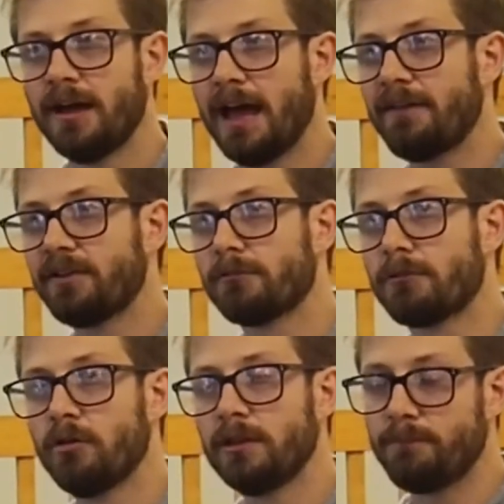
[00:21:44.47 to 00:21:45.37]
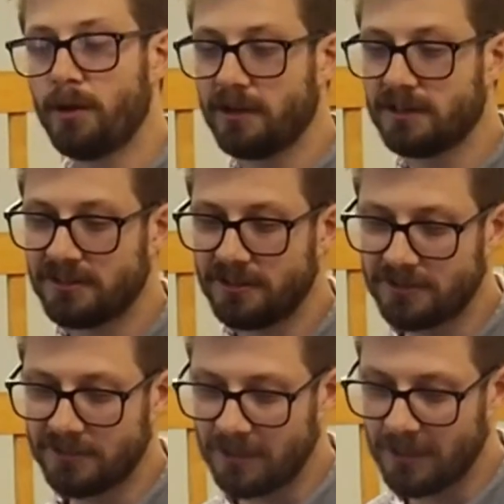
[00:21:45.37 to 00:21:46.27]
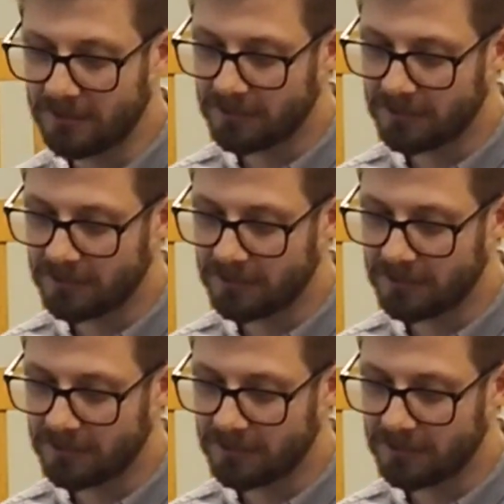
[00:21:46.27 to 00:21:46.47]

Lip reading: having a role in Parkinson's disease.